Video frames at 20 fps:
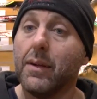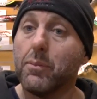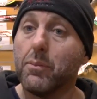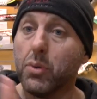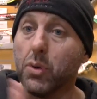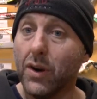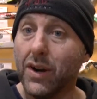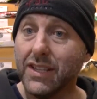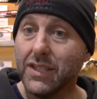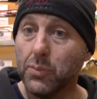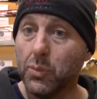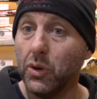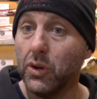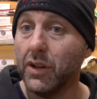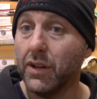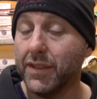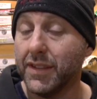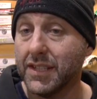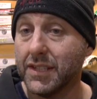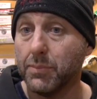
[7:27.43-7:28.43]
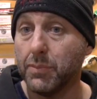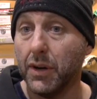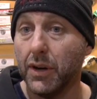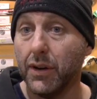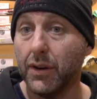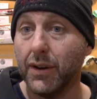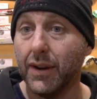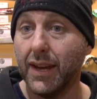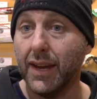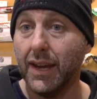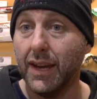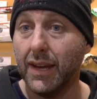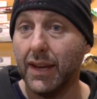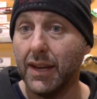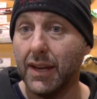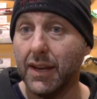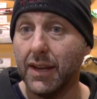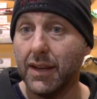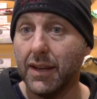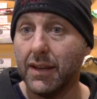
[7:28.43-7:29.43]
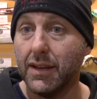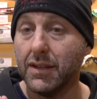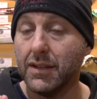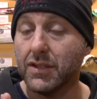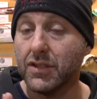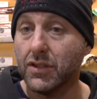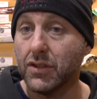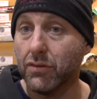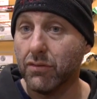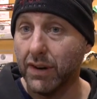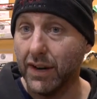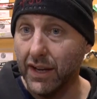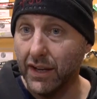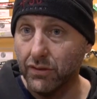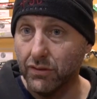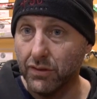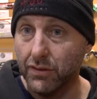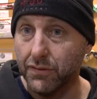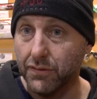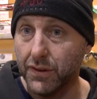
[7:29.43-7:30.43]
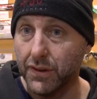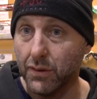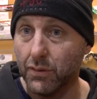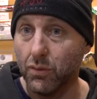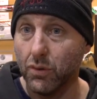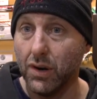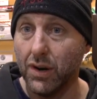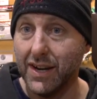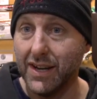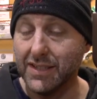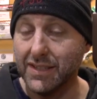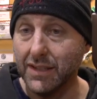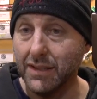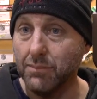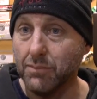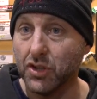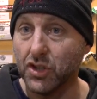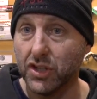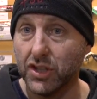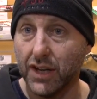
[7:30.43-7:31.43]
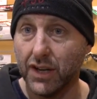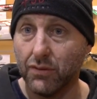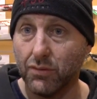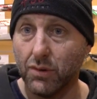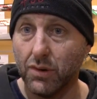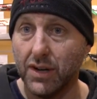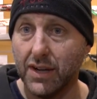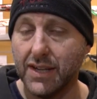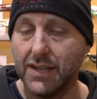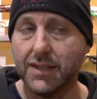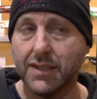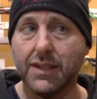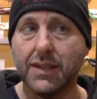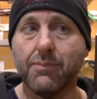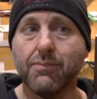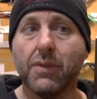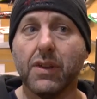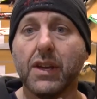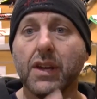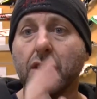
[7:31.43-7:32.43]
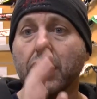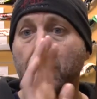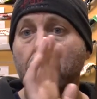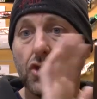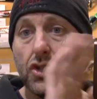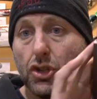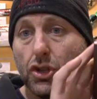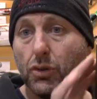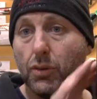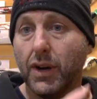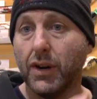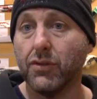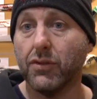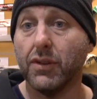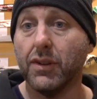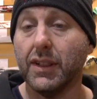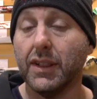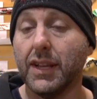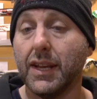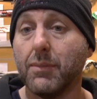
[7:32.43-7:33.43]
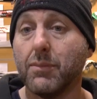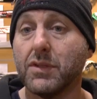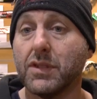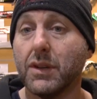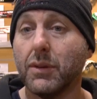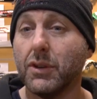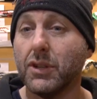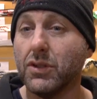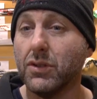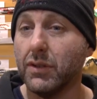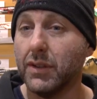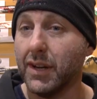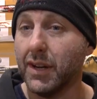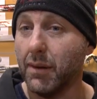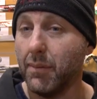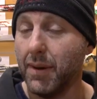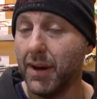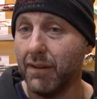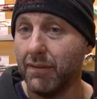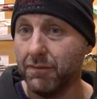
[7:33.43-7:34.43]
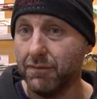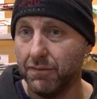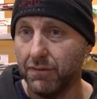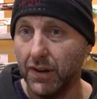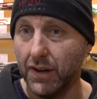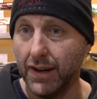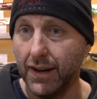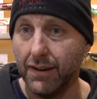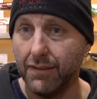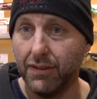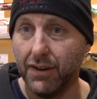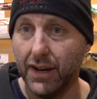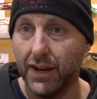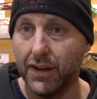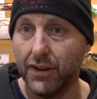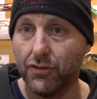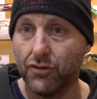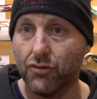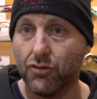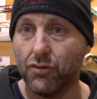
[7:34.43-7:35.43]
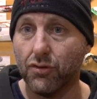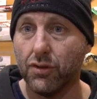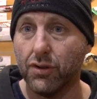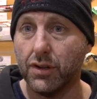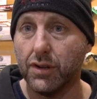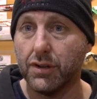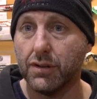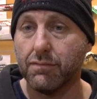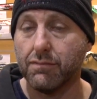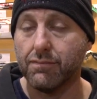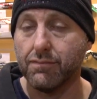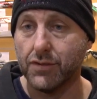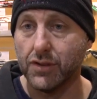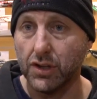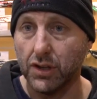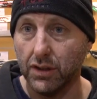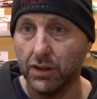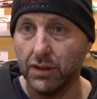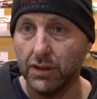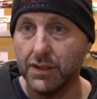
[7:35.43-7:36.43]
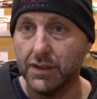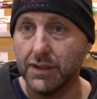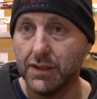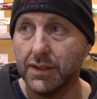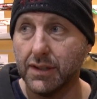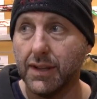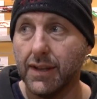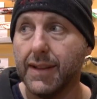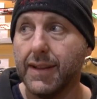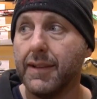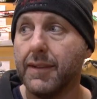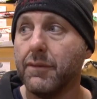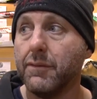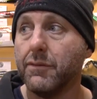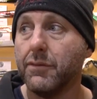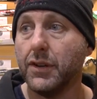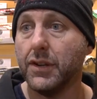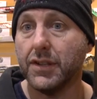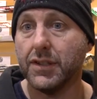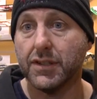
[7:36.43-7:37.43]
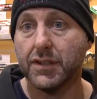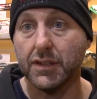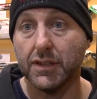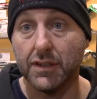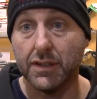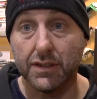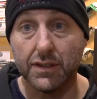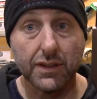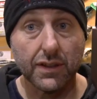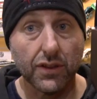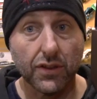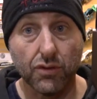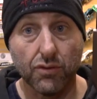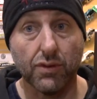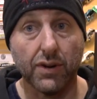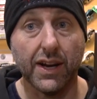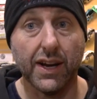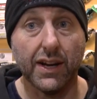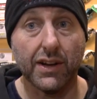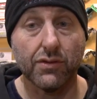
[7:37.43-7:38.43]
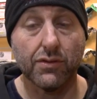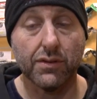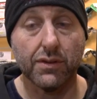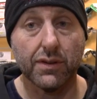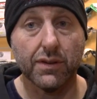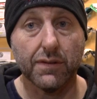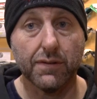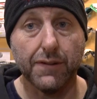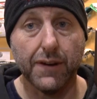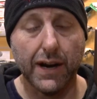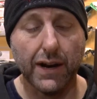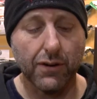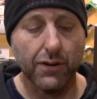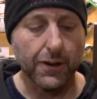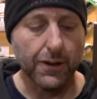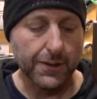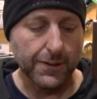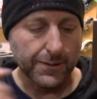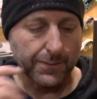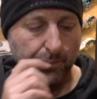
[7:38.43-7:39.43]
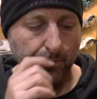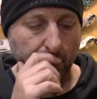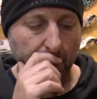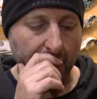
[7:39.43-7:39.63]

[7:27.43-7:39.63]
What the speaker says: Price point on this bow is $300 for the riser, machine riser, $200 on the limb. So we're talking about $500 versus the $300 on the Pharos.